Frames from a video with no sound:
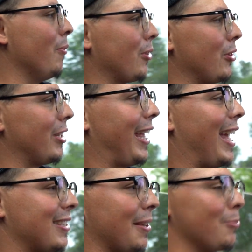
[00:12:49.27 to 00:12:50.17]
We'll
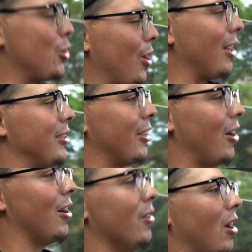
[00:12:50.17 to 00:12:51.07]
get some shots of the
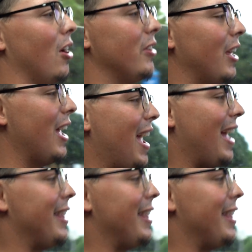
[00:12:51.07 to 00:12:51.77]
car on